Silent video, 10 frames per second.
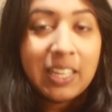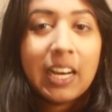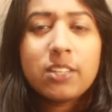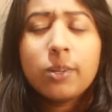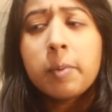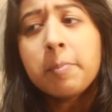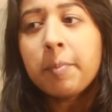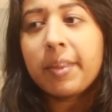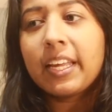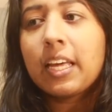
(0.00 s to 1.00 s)
I told my mum
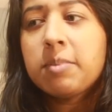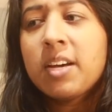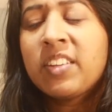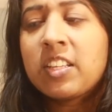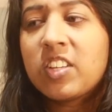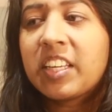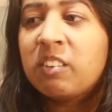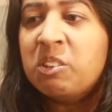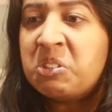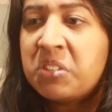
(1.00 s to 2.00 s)
that I kept having this like
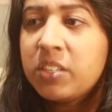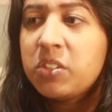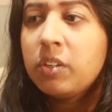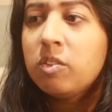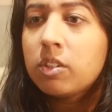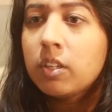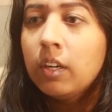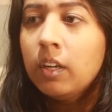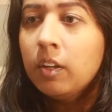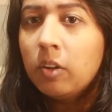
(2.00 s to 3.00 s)
consistent
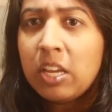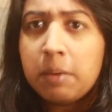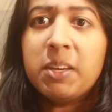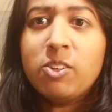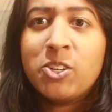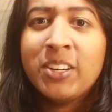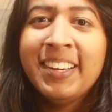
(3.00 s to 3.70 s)
image